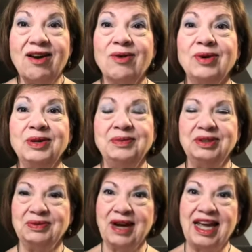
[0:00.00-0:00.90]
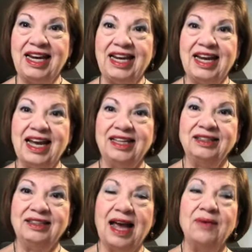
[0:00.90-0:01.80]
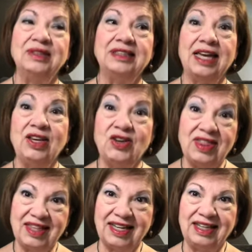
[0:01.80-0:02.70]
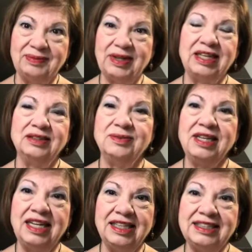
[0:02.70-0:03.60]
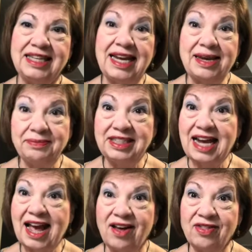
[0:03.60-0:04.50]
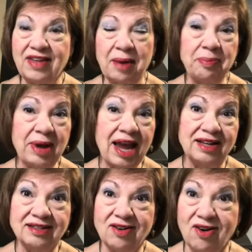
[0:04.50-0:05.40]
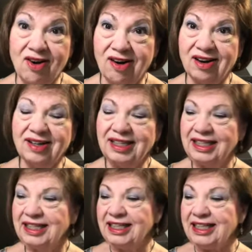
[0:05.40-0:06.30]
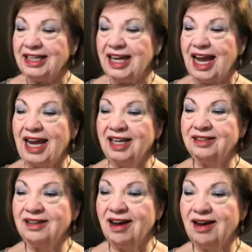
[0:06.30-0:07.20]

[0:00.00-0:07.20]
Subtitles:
Our room was ready, and that was a good thing because we needed to empty out that packed car and